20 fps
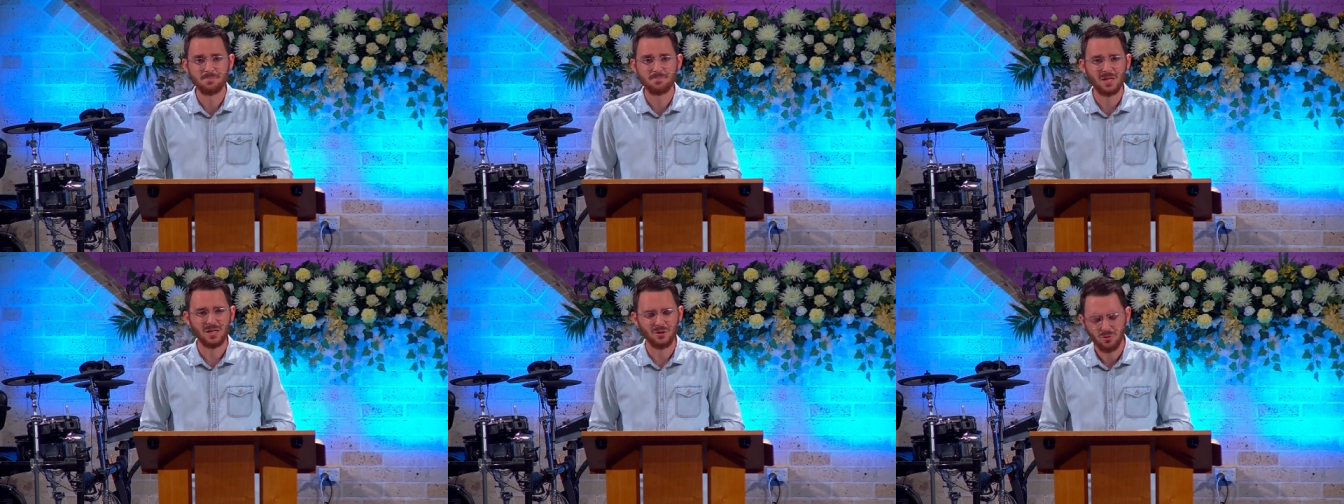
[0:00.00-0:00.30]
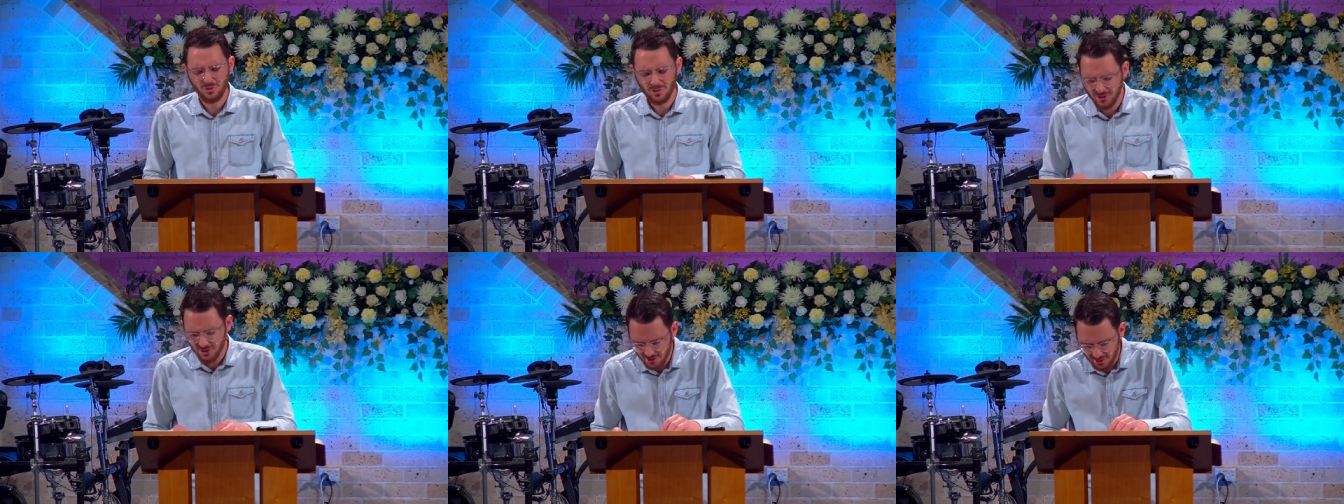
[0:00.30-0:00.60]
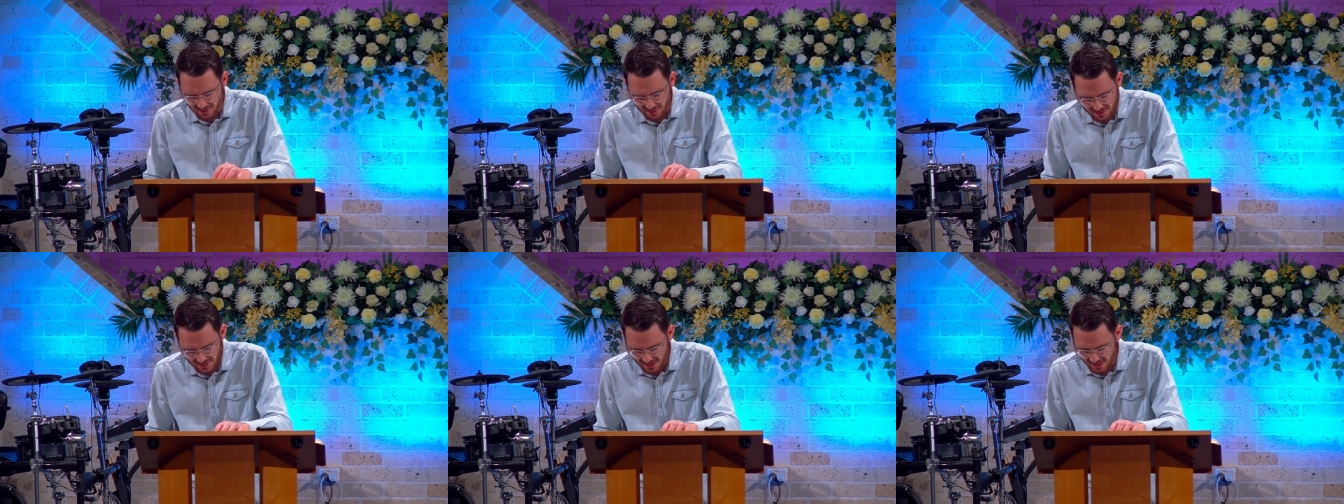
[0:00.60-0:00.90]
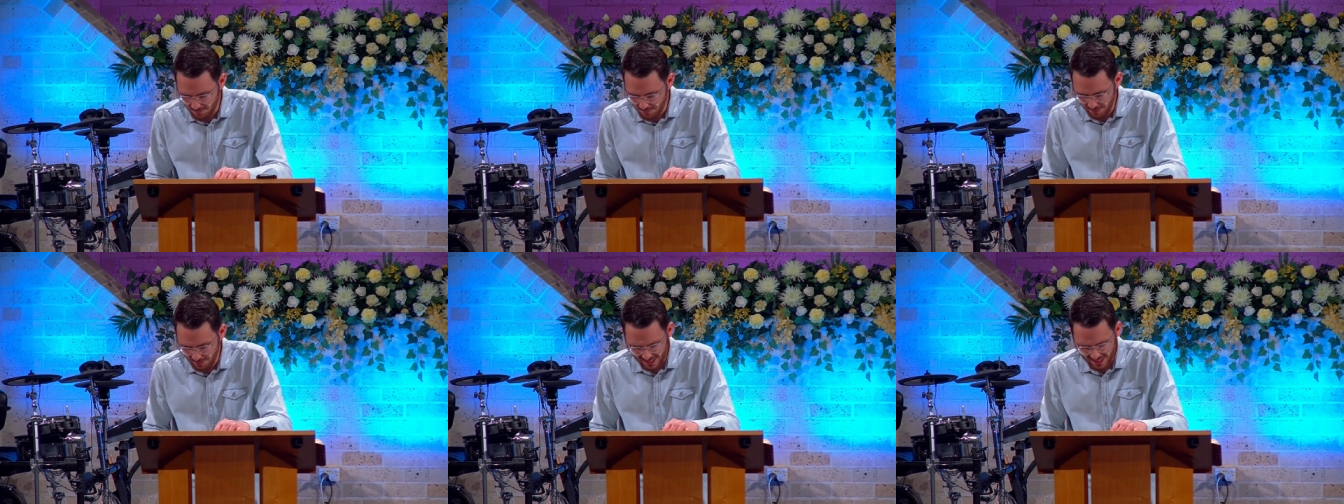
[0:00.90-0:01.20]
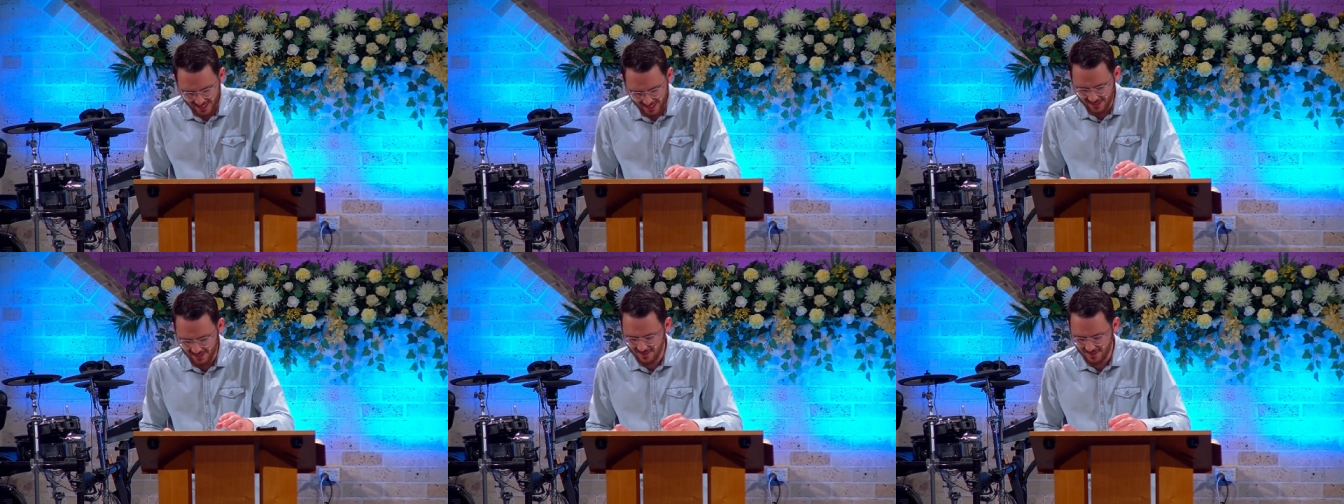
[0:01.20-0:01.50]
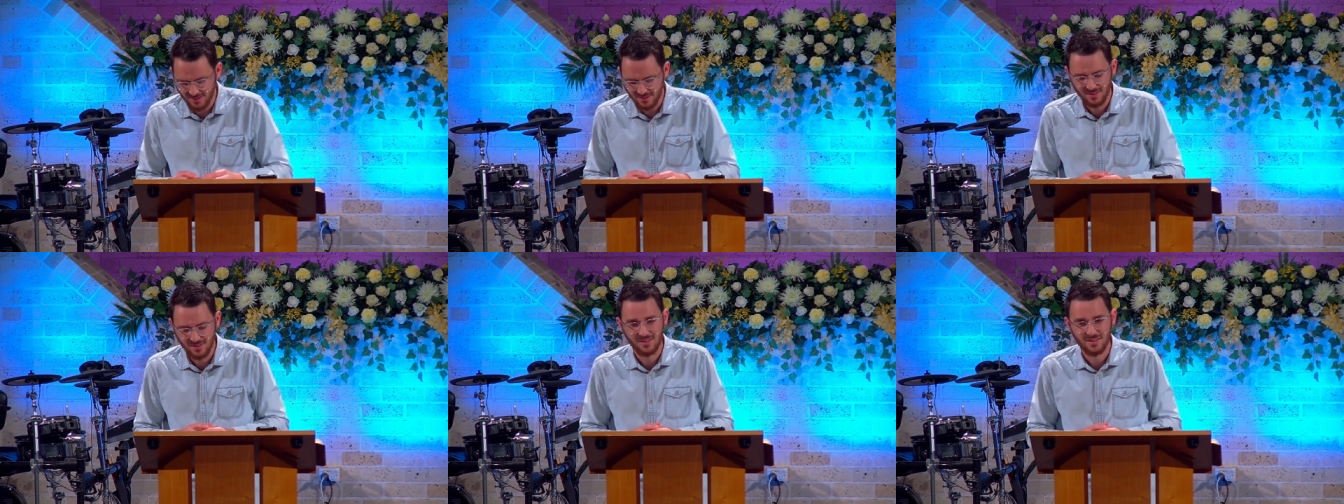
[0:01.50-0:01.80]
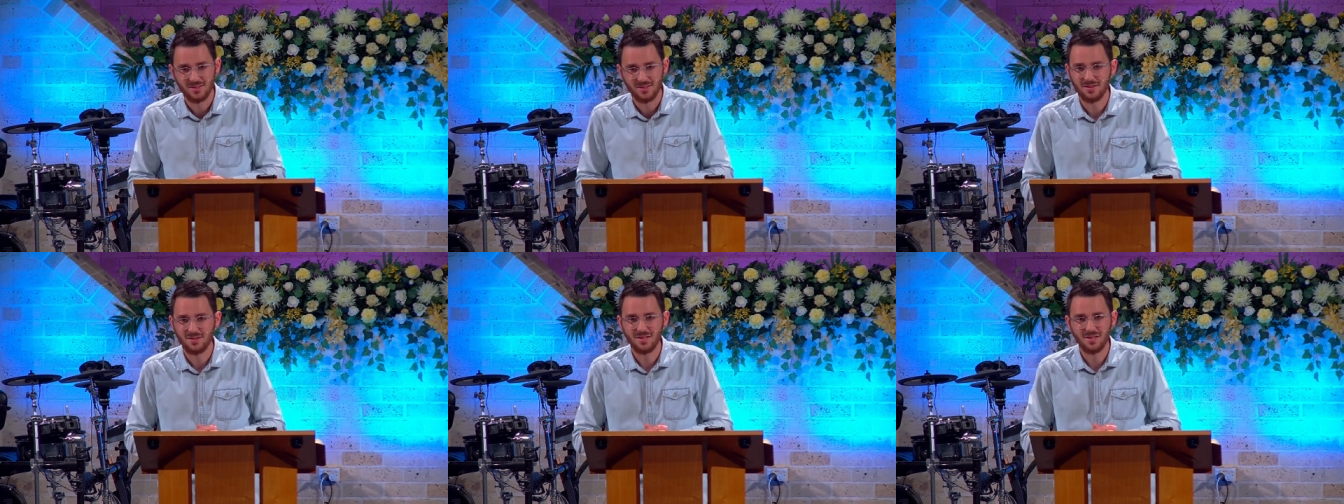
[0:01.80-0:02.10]
And Christian, think back.
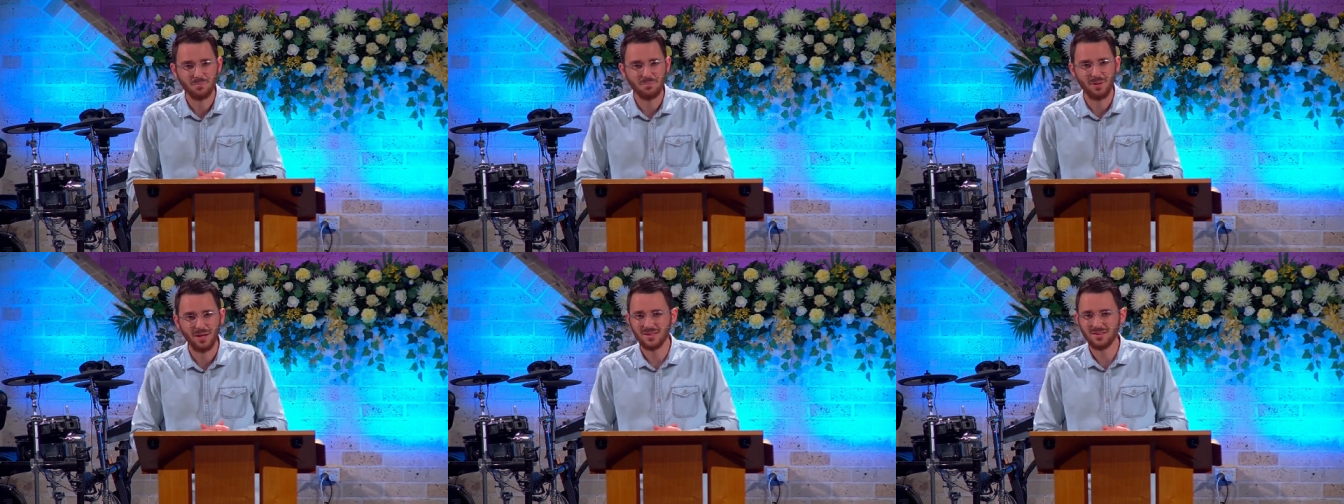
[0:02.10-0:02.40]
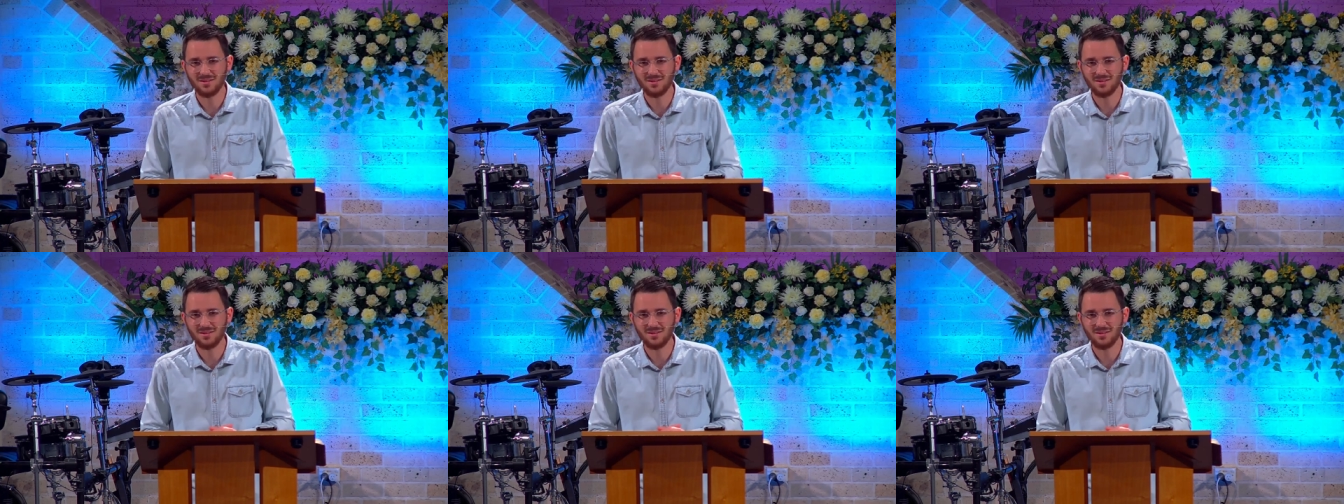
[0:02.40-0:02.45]
Think back